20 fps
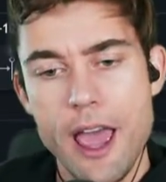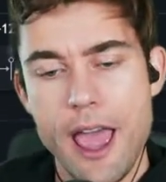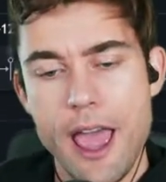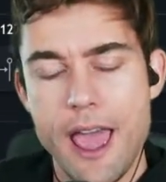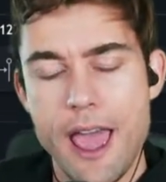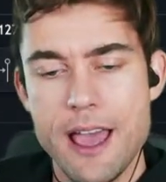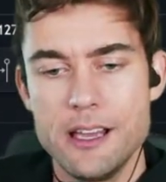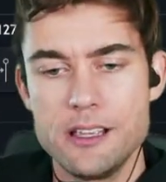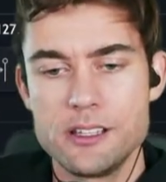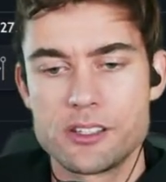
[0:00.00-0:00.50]

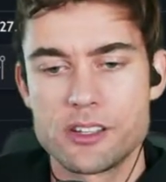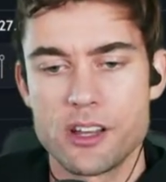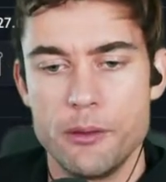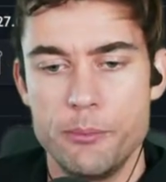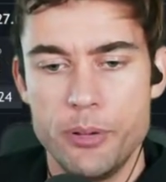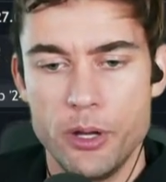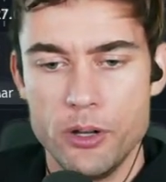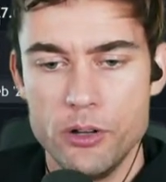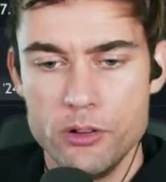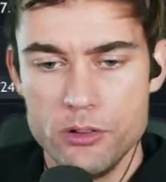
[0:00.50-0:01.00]
as
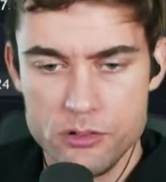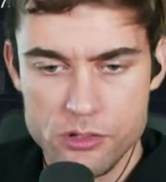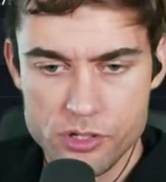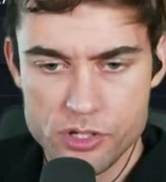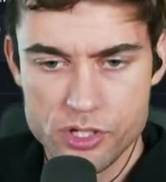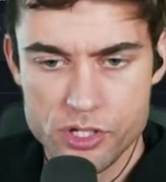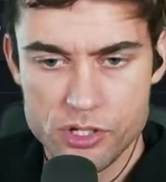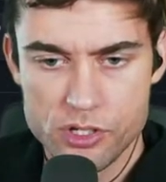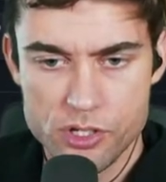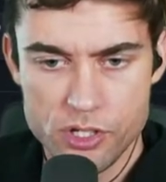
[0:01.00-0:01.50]

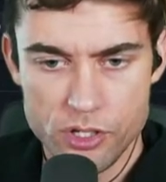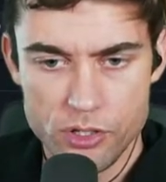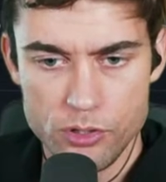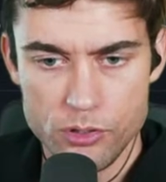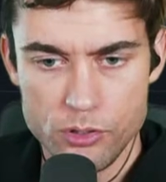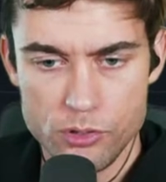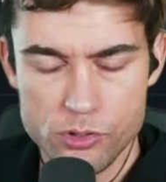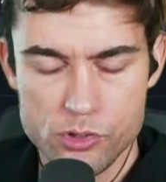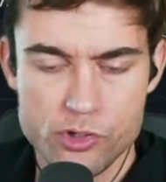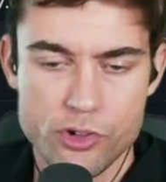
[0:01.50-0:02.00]
opposed
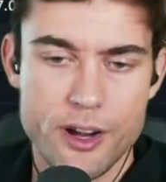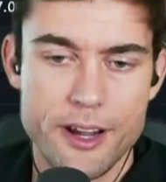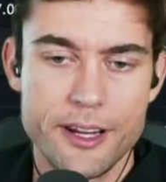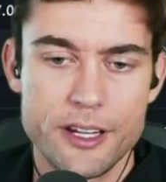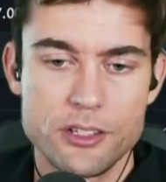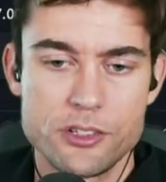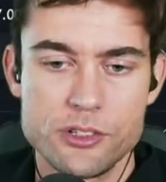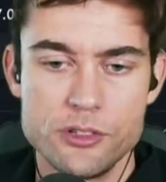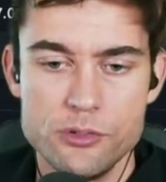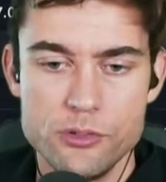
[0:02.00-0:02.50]
to
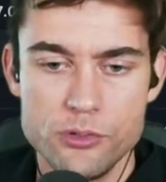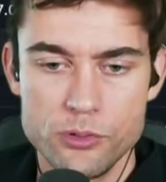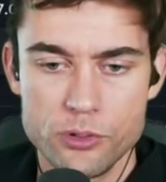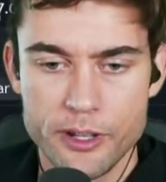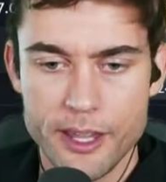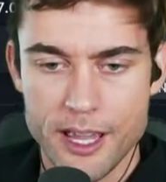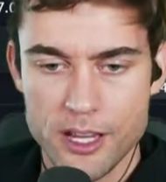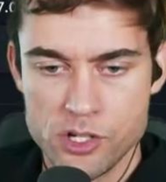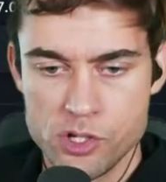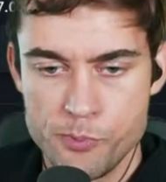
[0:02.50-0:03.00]
trying to
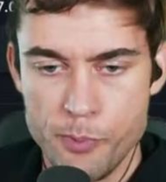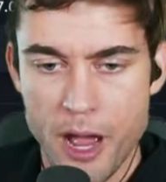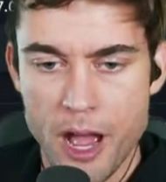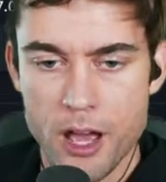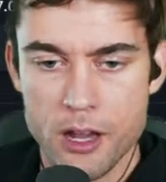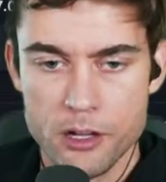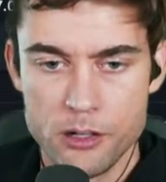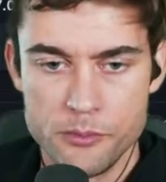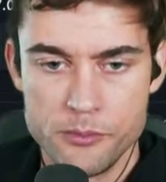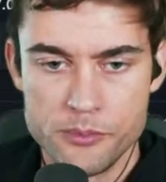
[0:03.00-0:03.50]
catch
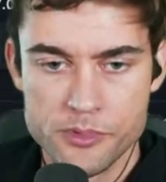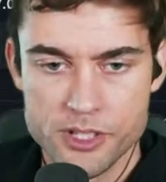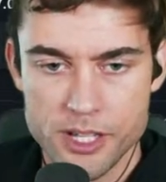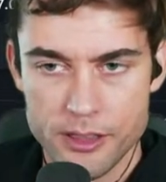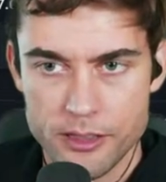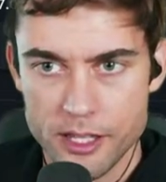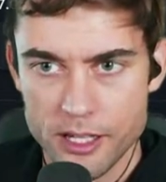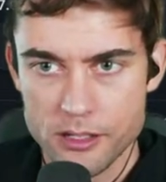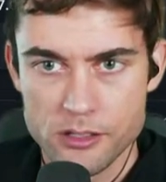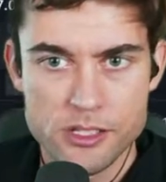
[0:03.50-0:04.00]
bottoms and
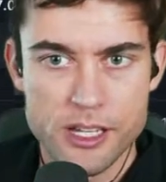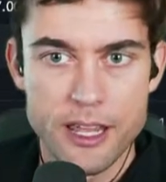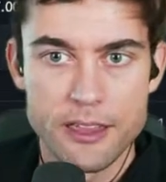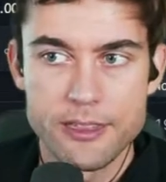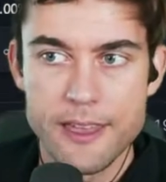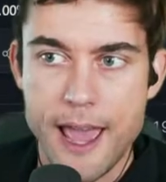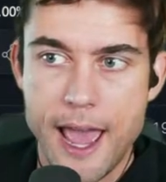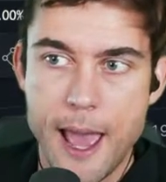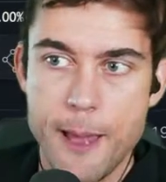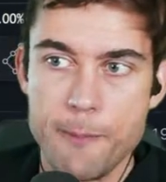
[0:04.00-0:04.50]
things like
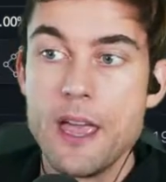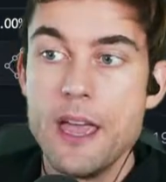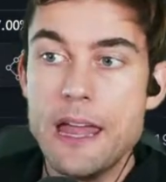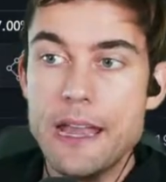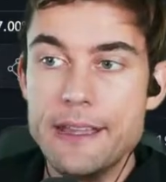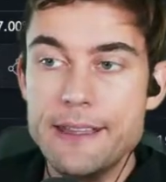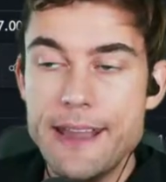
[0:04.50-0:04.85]
that.